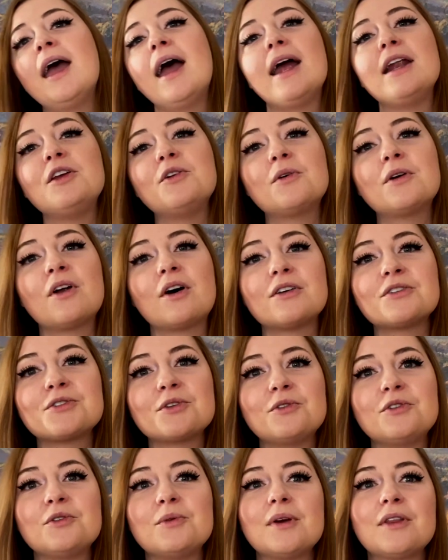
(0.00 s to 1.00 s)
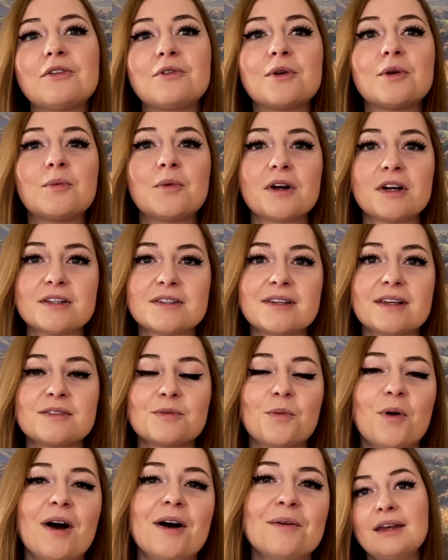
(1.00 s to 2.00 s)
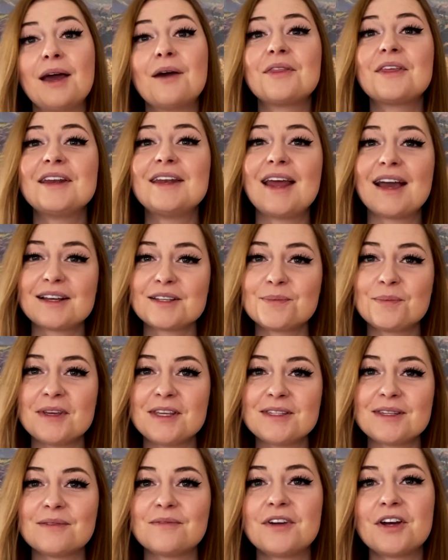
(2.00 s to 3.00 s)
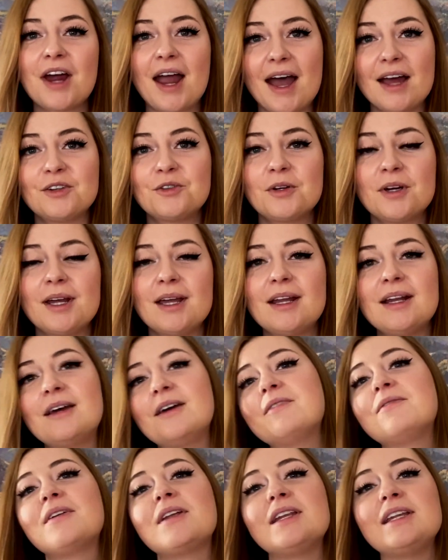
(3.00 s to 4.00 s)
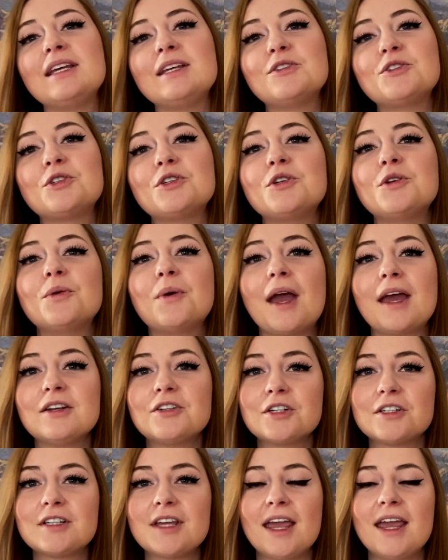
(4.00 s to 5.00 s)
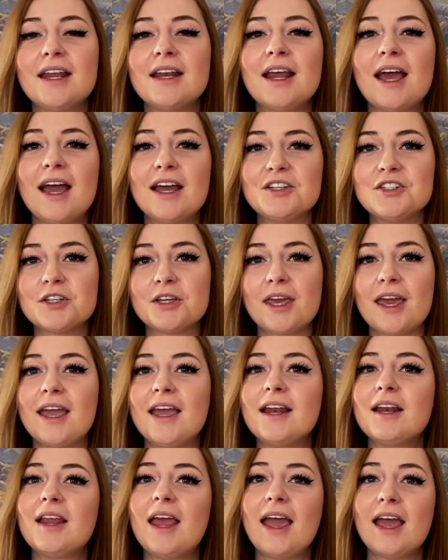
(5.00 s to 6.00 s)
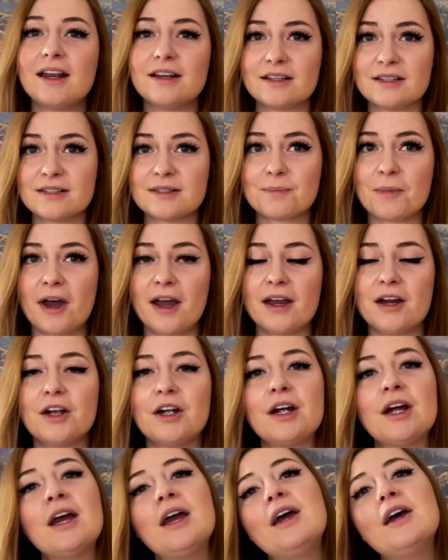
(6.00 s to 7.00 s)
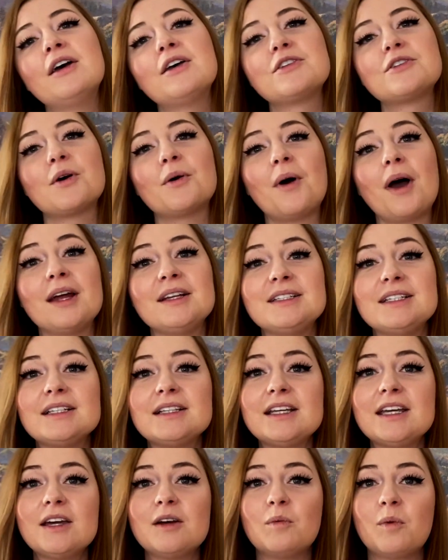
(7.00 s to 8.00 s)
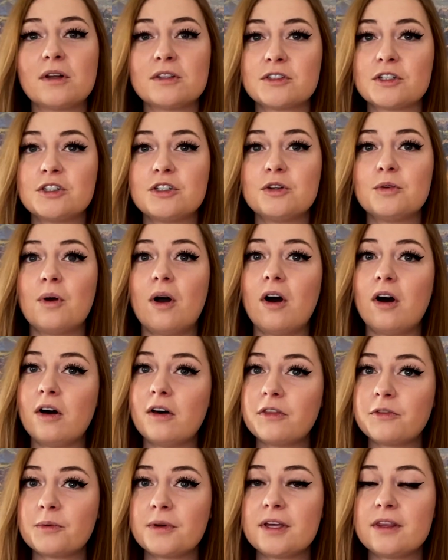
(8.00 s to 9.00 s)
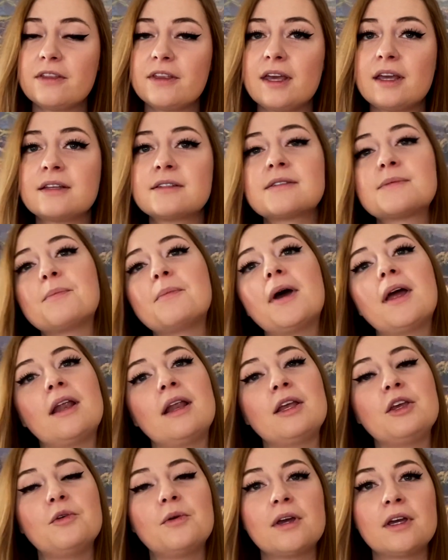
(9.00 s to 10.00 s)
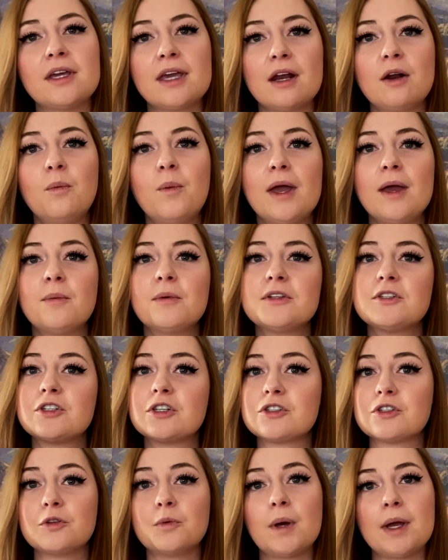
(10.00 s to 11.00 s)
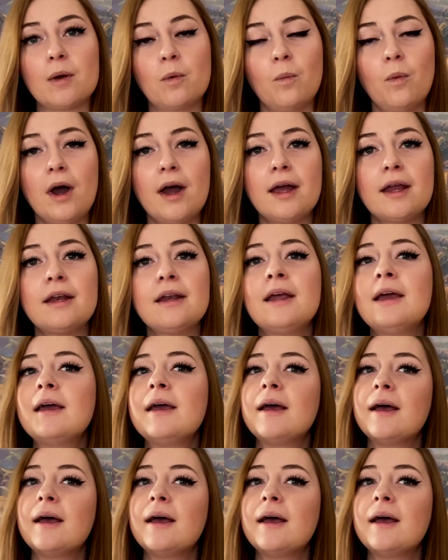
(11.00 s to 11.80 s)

and you can also do it through words as well. Now, the next piece of your ad creative needs to entertain, educate, and inspire. So ideally it wants to do all three things, but you can get away with just doing one,